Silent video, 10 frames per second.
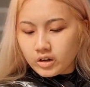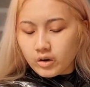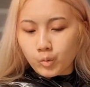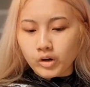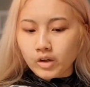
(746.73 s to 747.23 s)

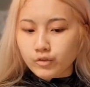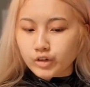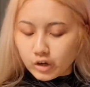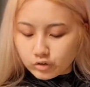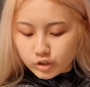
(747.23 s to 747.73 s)
one level
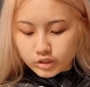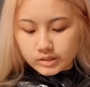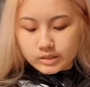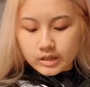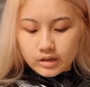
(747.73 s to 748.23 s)
down
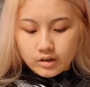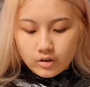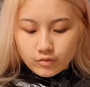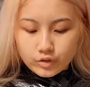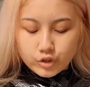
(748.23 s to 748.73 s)
just
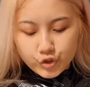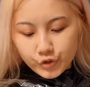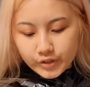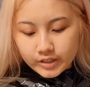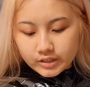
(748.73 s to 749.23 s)
for
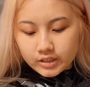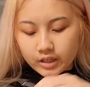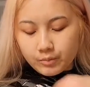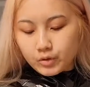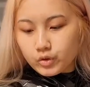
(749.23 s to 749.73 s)
insurance.
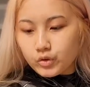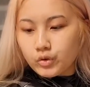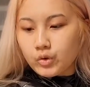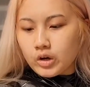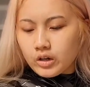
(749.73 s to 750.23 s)
And I'm gonna
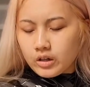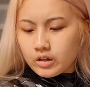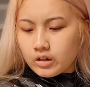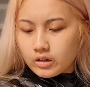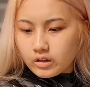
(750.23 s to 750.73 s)
do
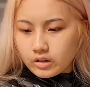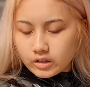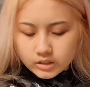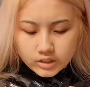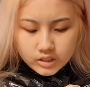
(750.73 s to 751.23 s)
a
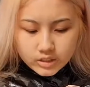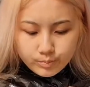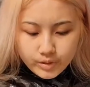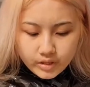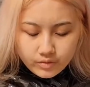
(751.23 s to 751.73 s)
6
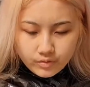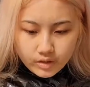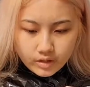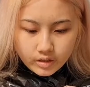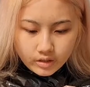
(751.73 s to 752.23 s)

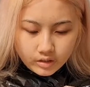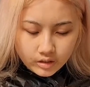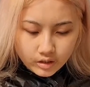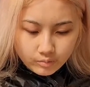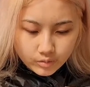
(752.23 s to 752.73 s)
BV.
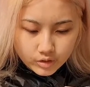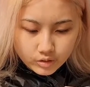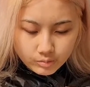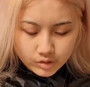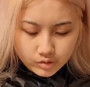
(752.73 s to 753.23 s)
How much
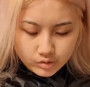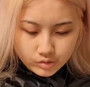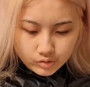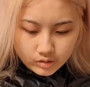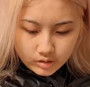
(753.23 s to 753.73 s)
I'm gonna
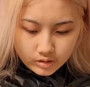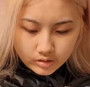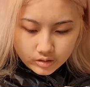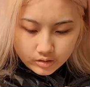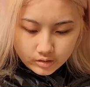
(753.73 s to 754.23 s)
do?
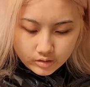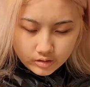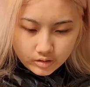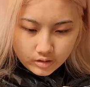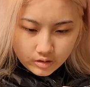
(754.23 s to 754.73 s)
Let's take a look.
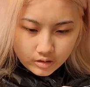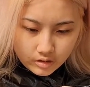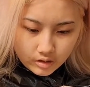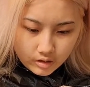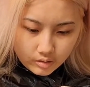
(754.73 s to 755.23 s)

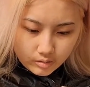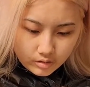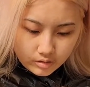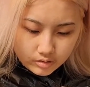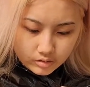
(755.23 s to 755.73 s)

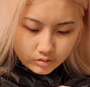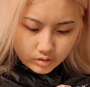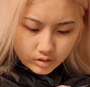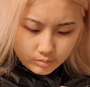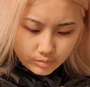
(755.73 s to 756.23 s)
Let's do
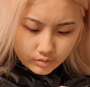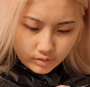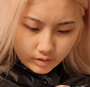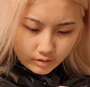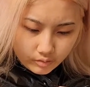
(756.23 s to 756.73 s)
a little bit of
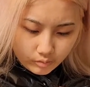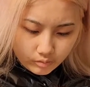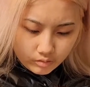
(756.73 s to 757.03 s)
that.